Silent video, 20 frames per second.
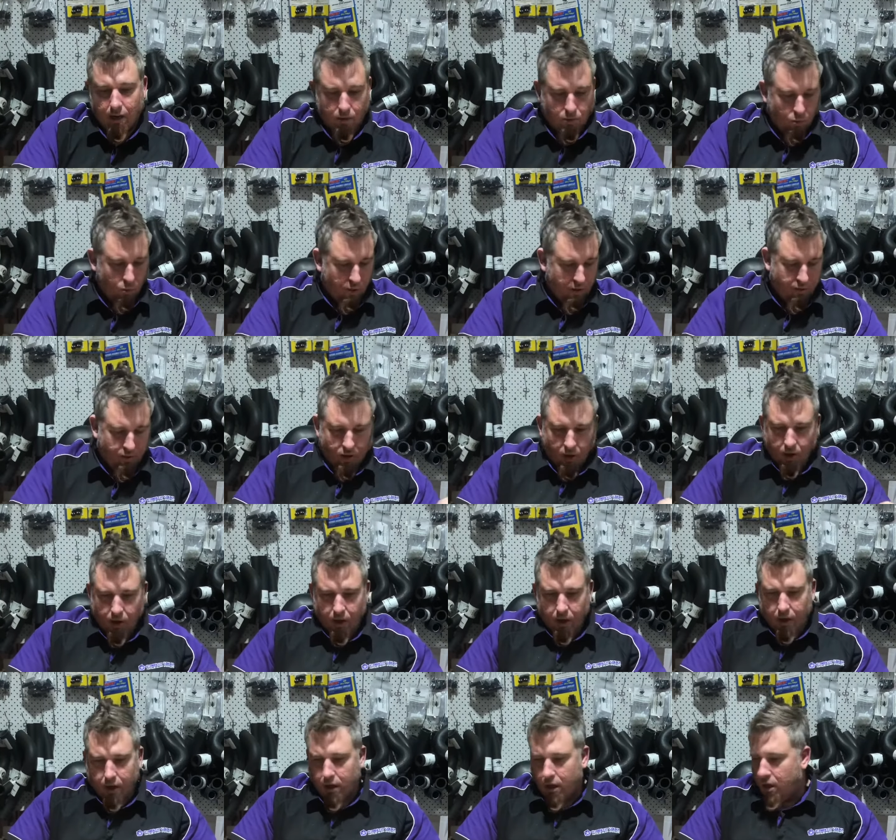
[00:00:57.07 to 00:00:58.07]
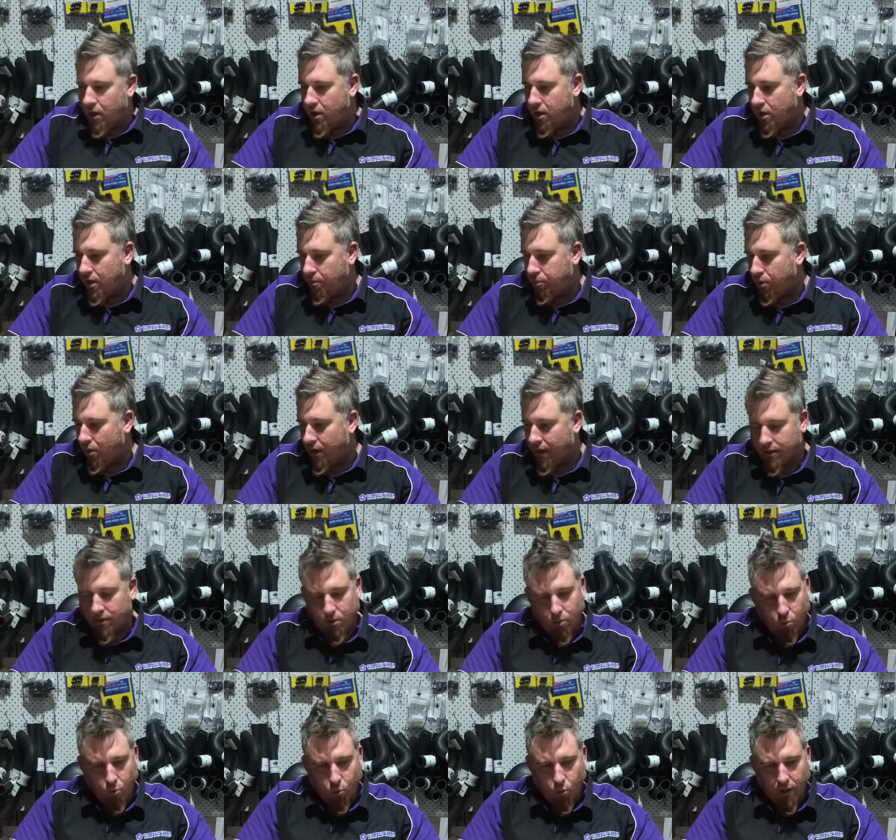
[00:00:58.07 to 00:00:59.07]
We've got a product that
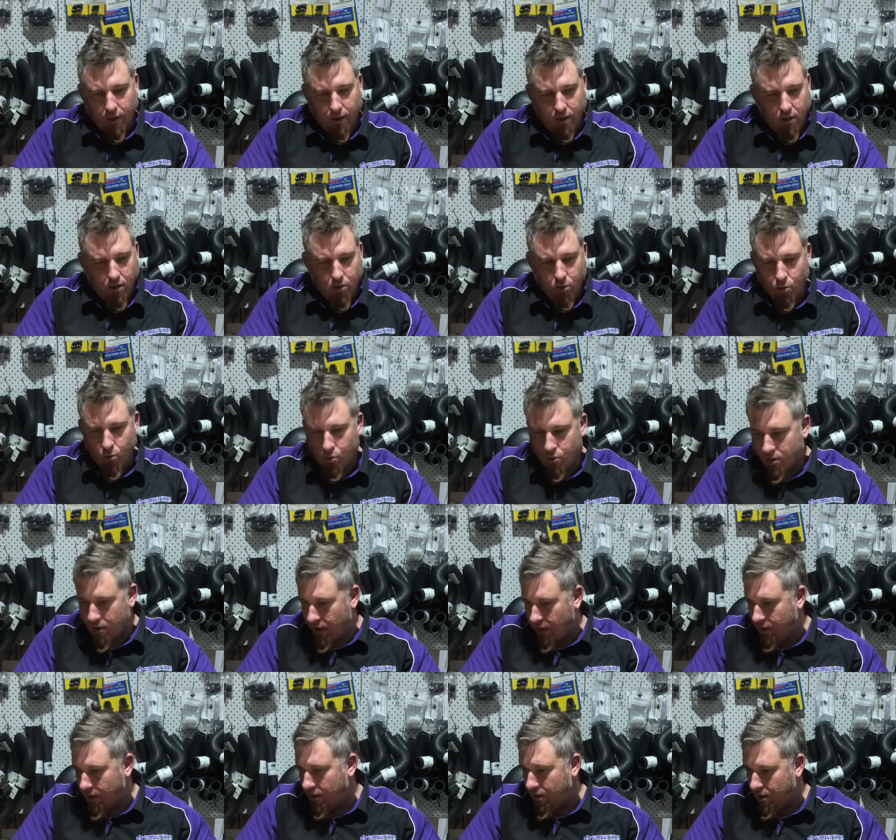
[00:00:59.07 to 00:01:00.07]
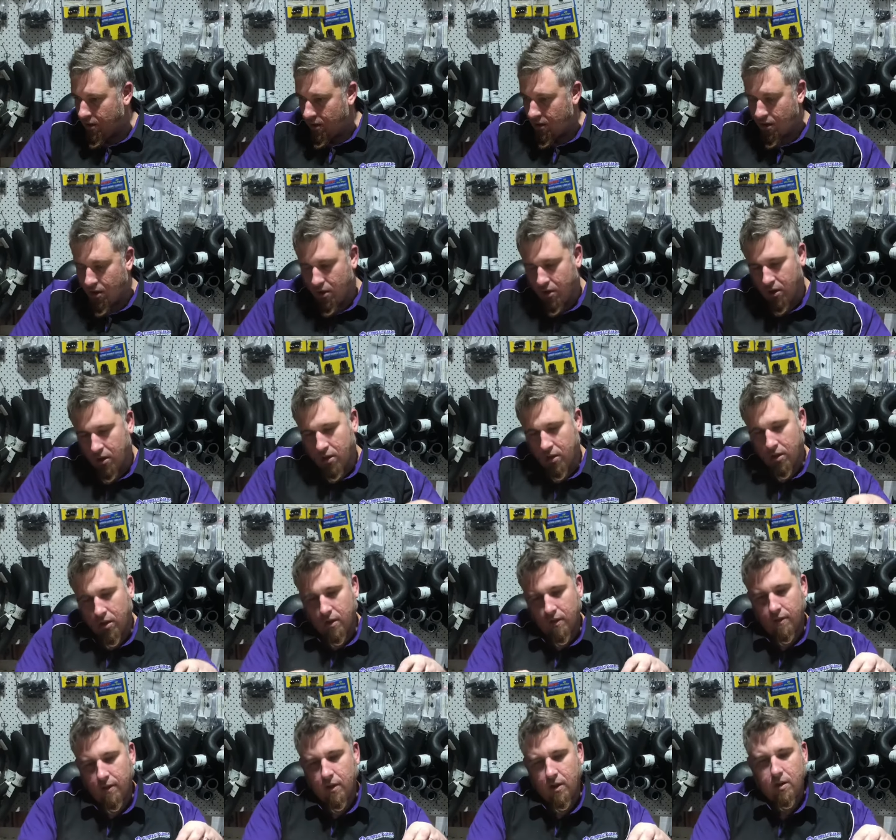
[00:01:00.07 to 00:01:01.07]
we use,
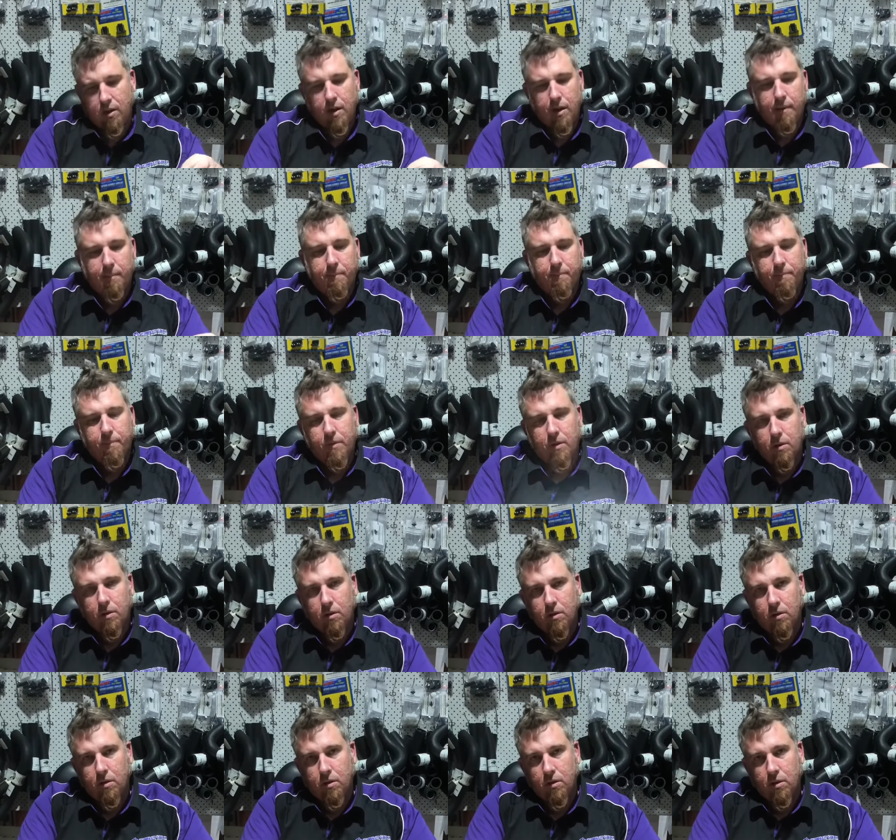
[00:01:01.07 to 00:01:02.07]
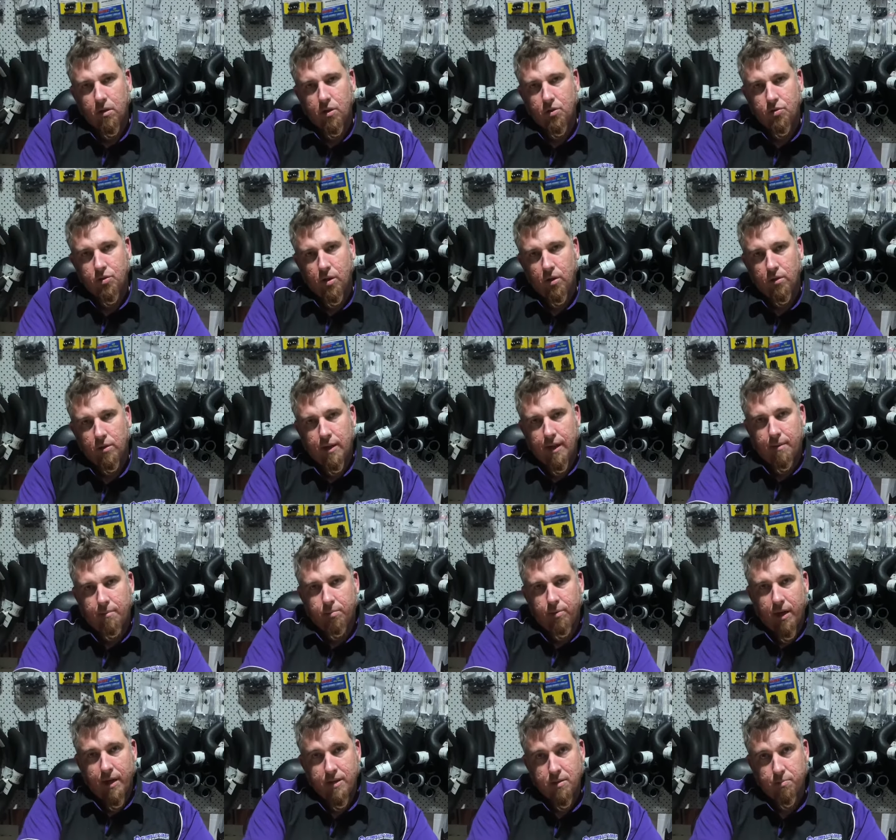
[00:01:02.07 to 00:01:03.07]
the control arm
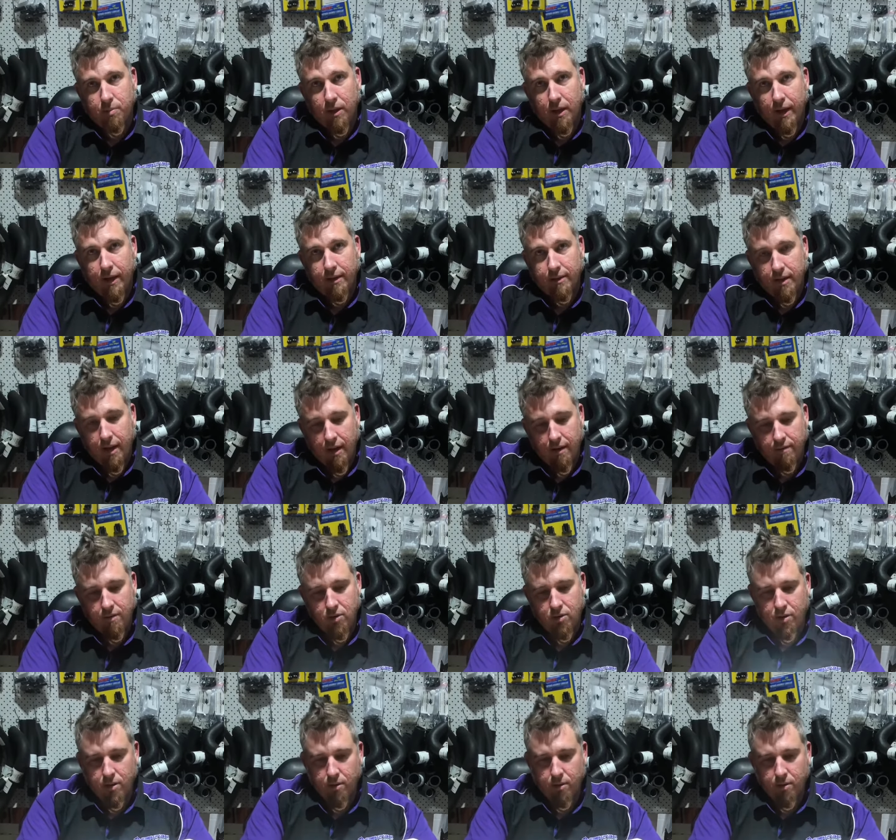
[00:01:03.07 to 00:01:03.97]
brace plate, the heavy duty